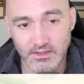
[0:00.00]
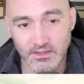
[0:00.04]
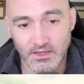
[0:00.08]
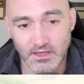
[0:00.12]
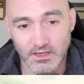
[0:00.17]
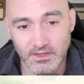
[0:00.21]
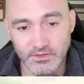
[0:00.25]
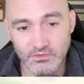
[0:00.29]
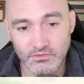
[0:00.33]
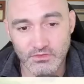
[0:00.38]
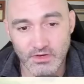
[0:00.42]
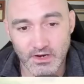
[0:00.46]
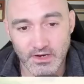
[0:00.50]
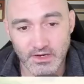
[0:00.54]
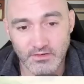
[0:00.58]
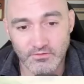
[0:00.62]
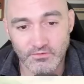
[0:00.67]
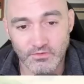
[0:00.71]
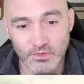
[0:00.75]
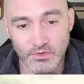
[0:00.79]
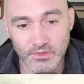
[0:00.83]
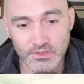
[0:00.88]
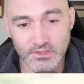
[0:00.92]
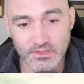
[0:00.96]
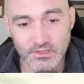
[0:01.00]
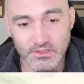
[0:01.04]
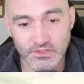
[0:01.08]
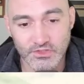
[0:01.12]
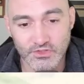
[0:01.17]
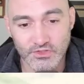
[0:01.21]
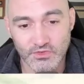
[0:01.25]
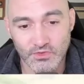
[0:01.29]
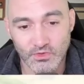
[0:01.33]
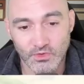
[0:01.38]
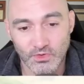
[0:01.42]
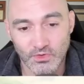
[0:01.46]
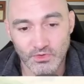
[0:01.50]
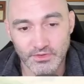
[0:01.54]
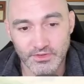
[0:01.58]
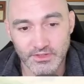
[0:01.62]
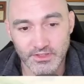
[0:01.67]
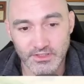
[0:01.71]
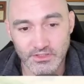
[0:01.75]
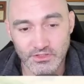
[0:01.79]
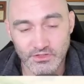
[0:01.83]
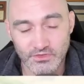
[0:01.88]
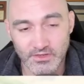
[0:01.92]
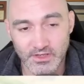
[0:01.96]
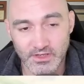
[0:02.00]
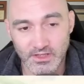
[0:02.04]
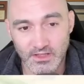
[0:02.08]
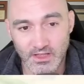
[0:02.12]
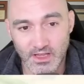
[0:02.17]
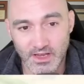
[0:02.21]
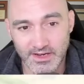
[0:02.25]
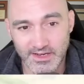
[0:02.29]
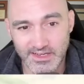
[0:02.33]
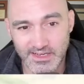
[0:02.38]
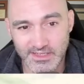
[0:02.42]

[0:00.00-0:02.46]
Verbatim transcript: uh, Ukrainian forces control this tree line.